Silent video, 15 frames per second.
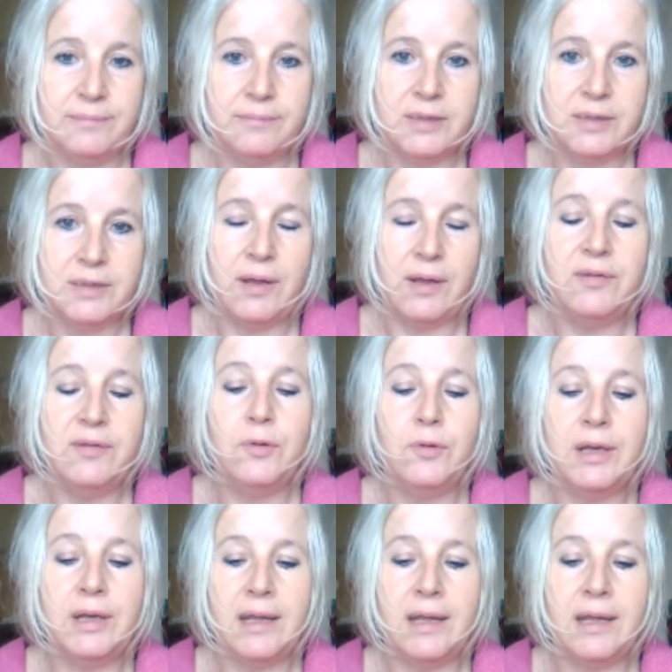So every
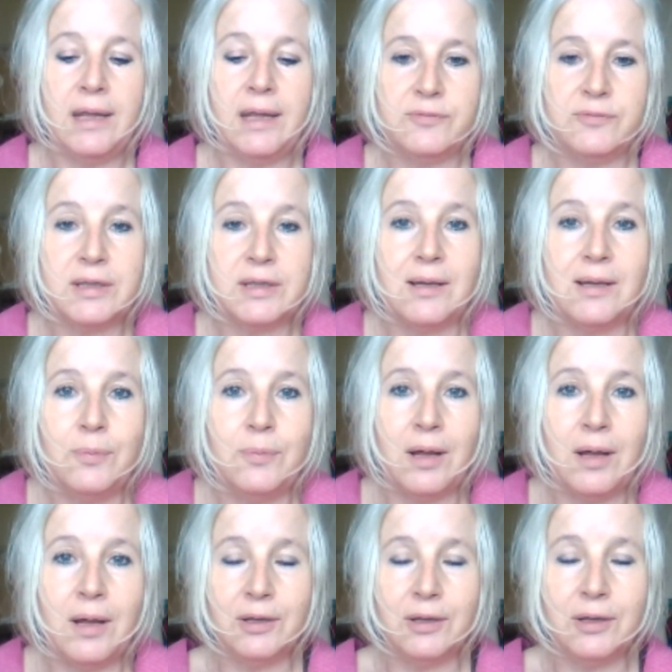morning, for example,
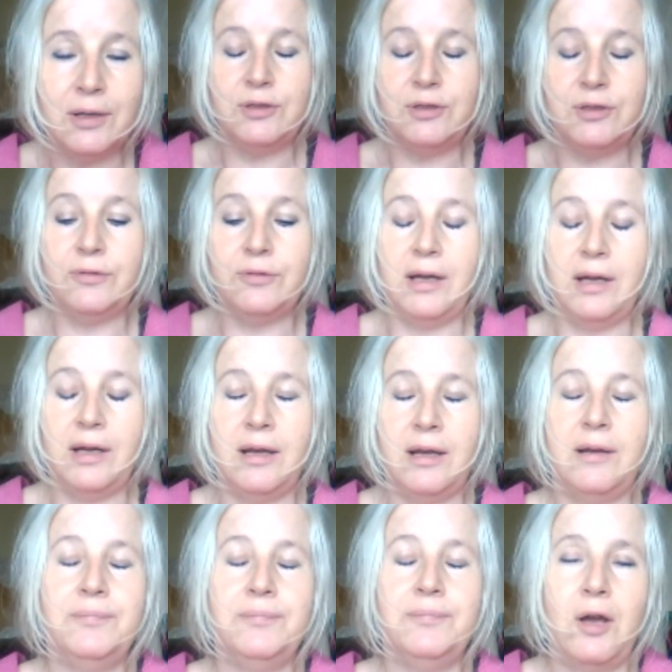I'll use
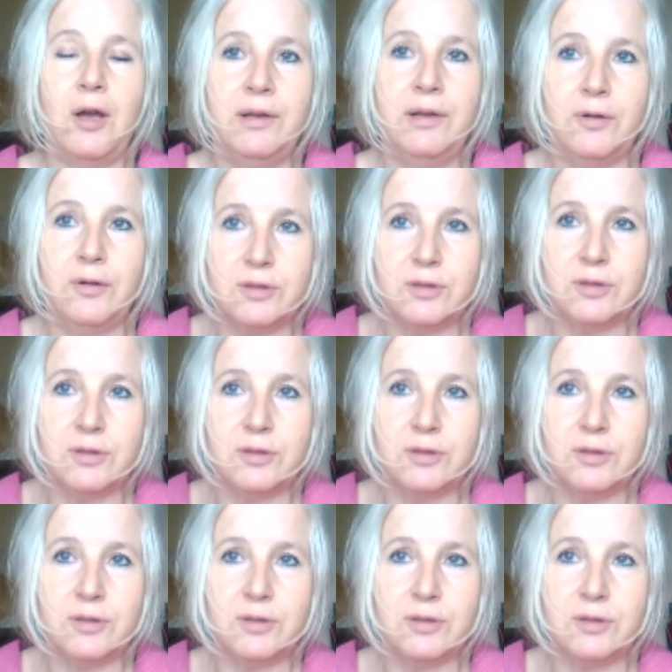olive oil to